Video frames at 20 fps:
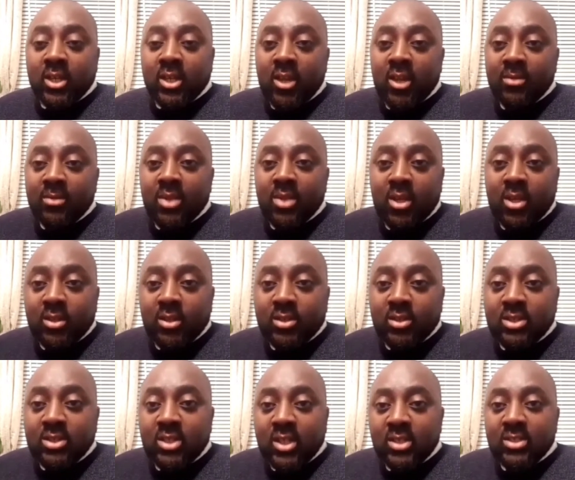KB also
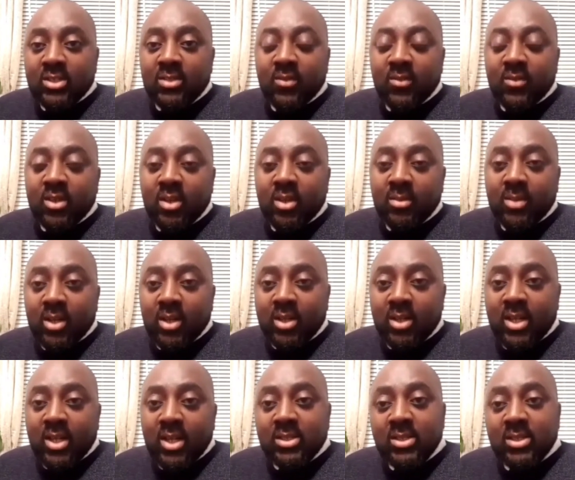said something about
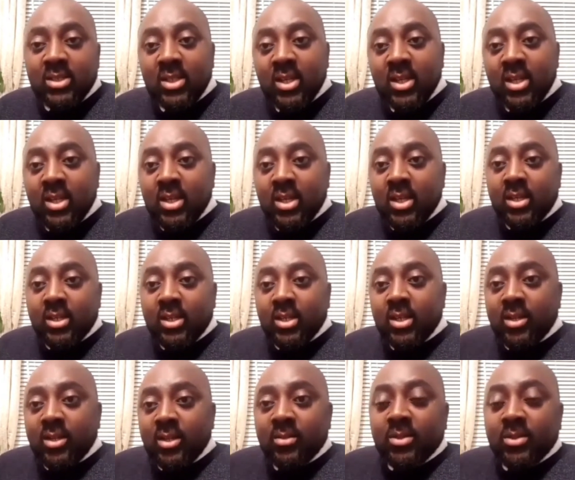that. And
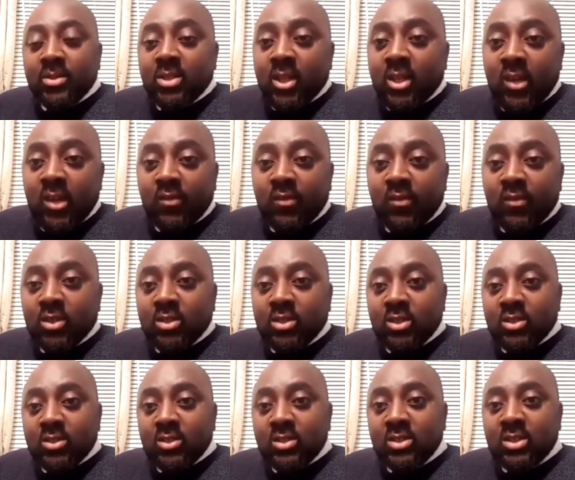Mr. K. Floss
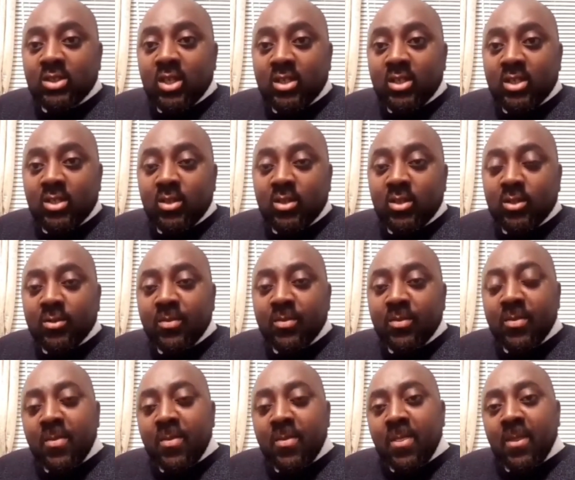also said, you know,
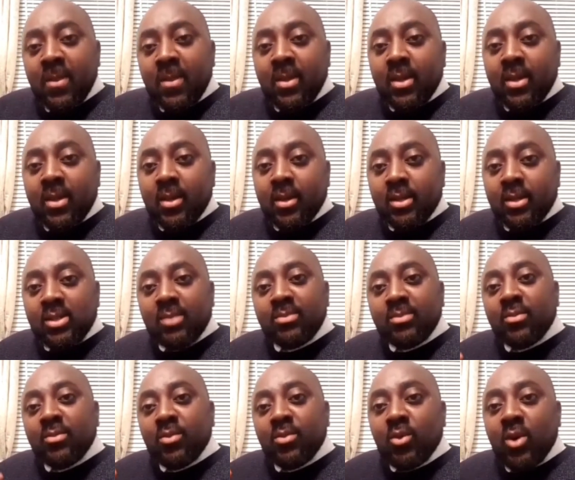some
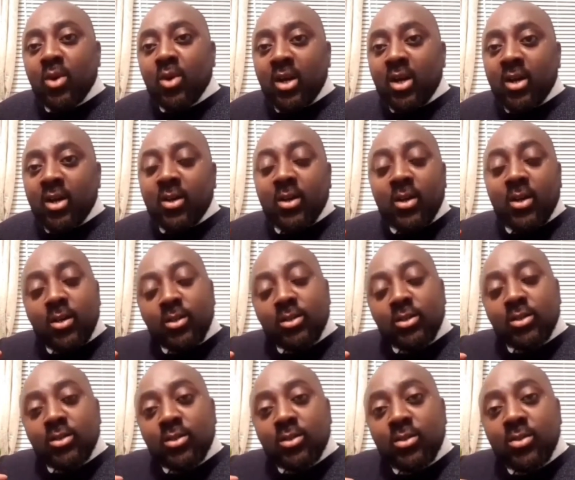people are
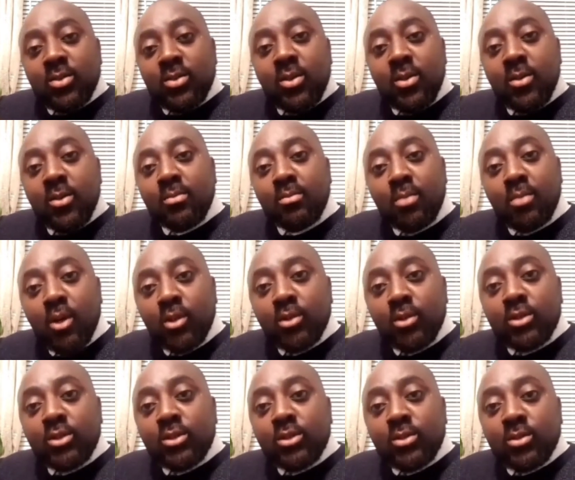also
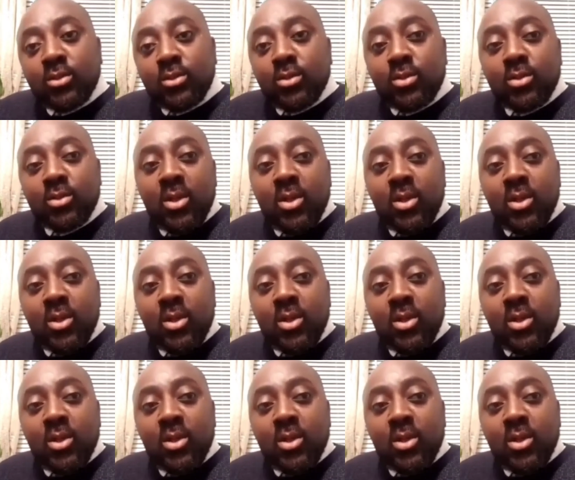born to